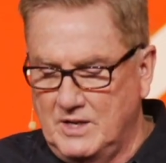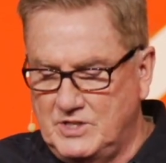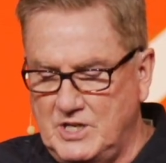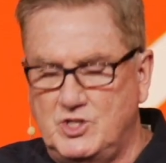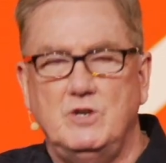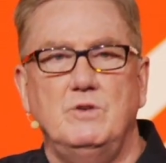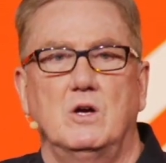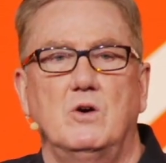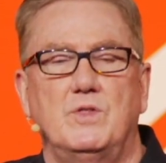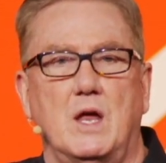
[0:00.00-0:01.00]
Did you
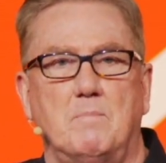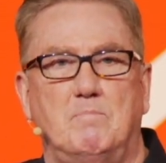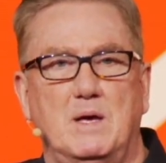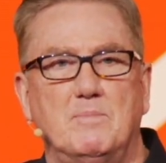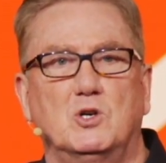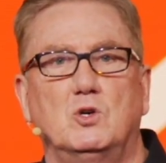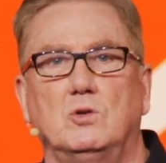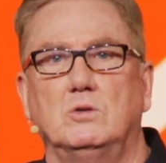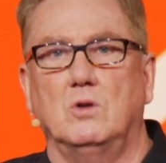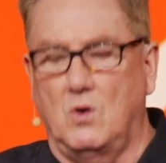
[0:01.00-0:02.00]
know that
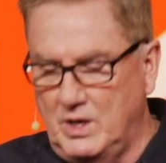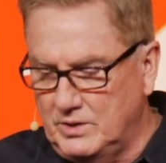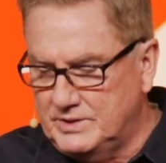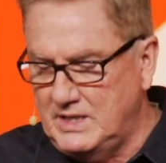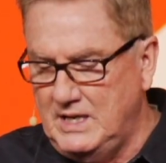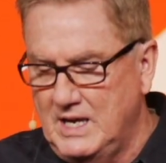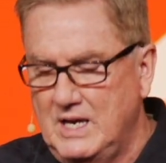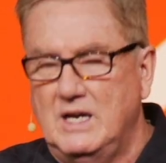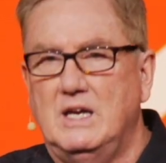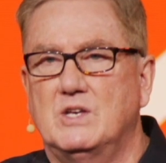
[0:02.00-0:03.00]
biblical loyalty
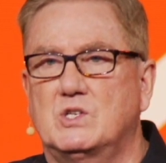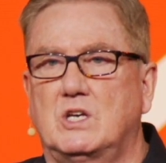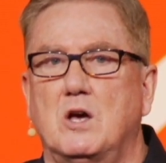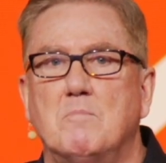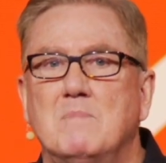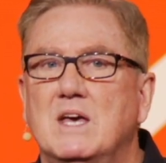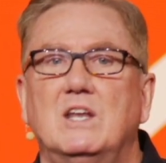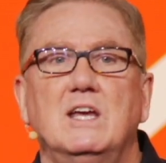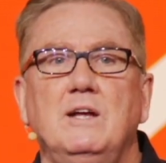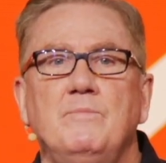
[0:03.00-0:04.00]
is
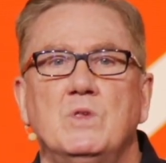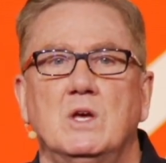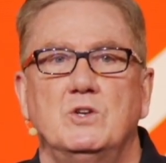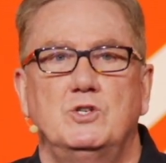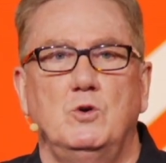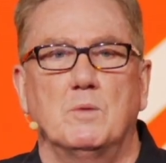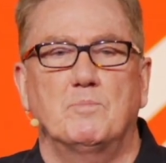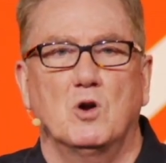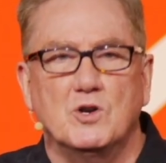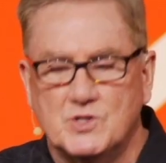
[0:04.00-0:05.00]
committing to a
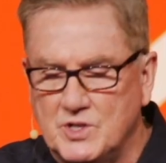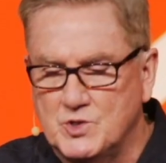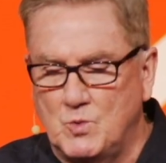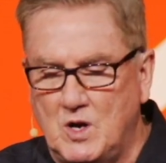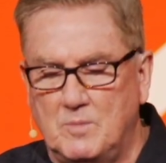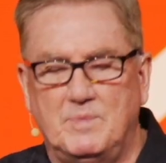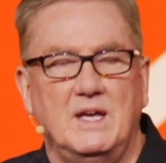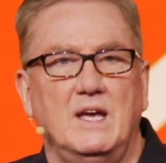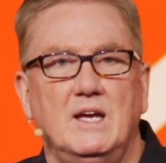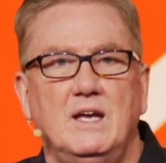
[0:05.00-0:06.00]
person's
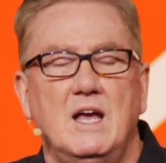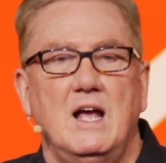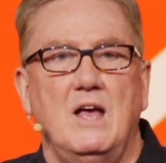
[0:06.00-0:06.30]
well-being,